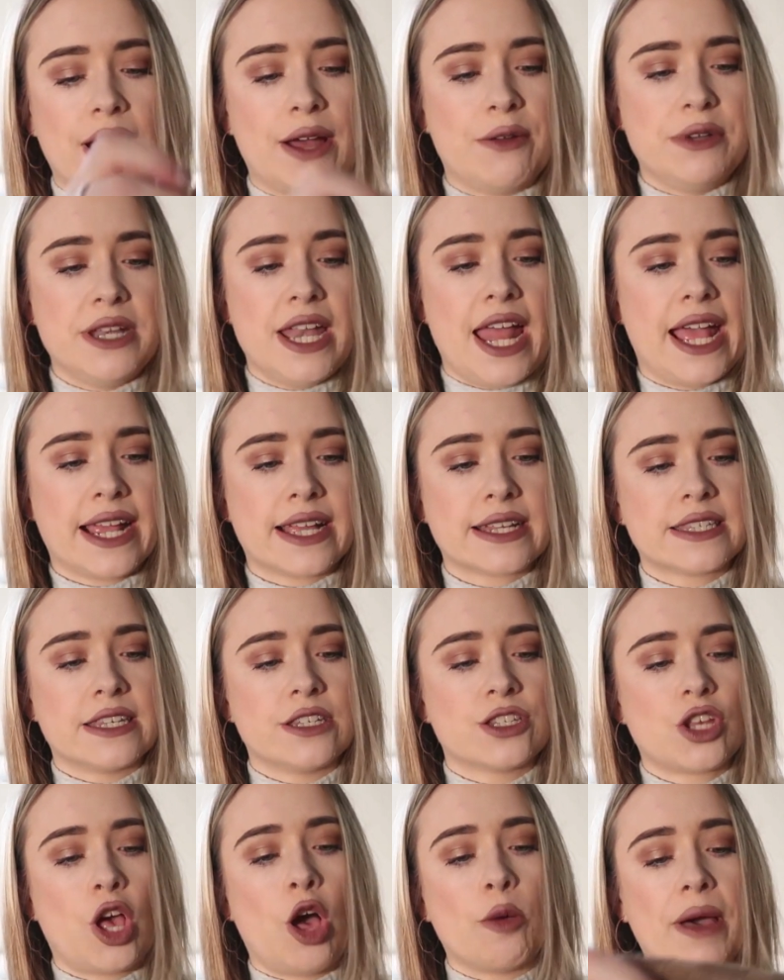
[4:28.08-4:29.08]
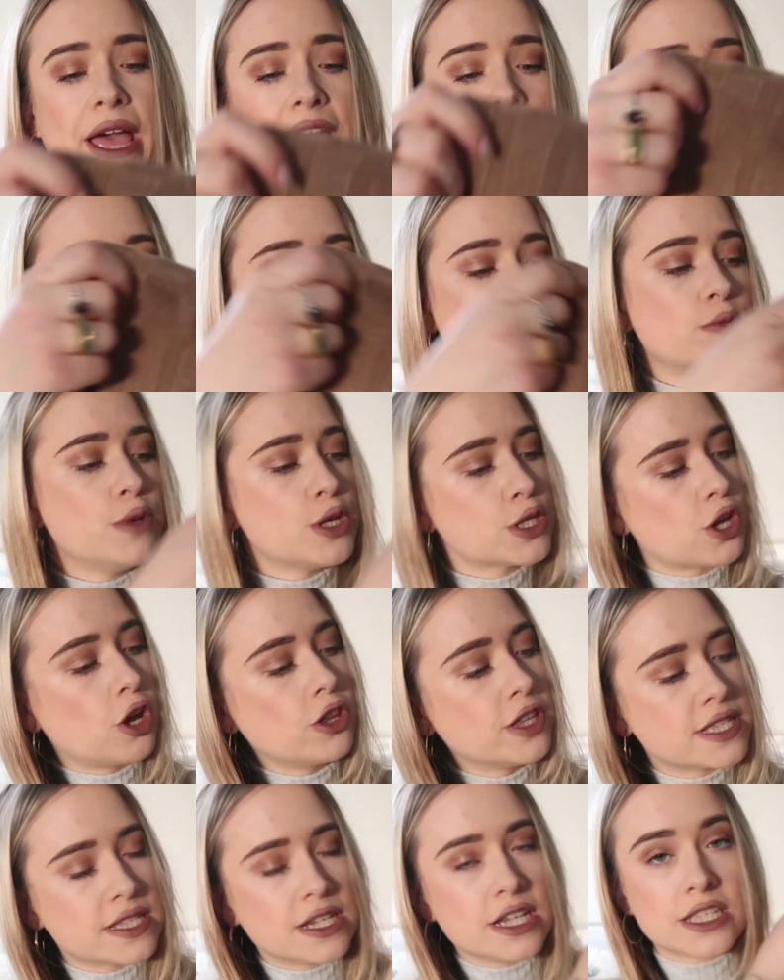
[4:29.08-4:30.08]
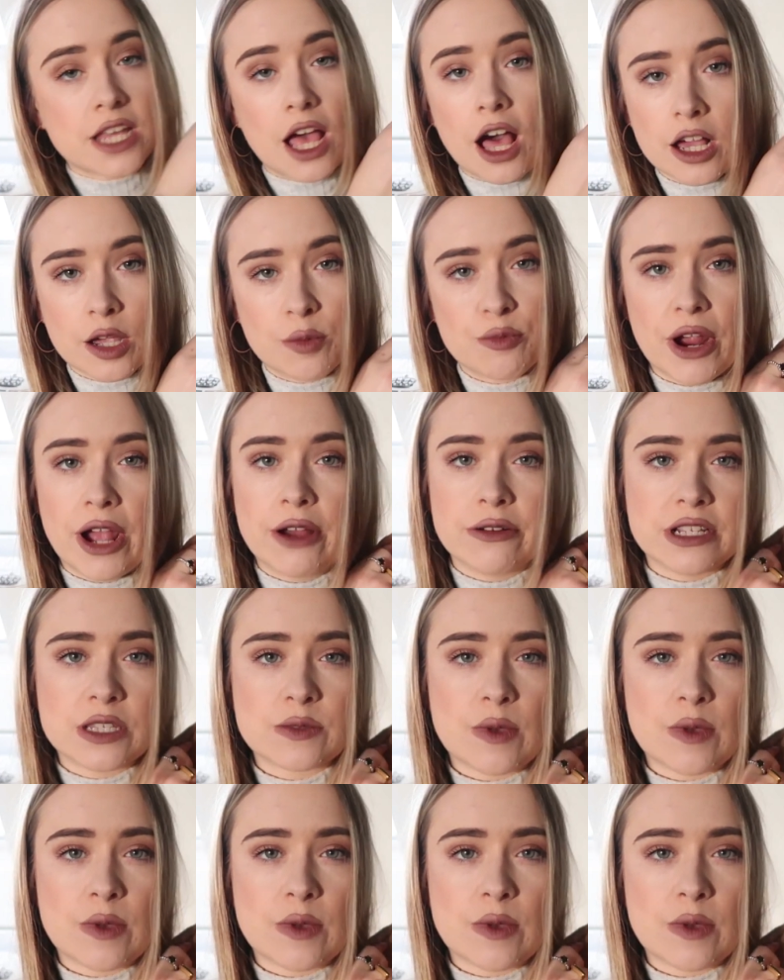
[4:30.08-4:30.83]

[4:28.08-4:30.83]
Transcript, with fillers: round necked top. I actually almost got this in a darker brown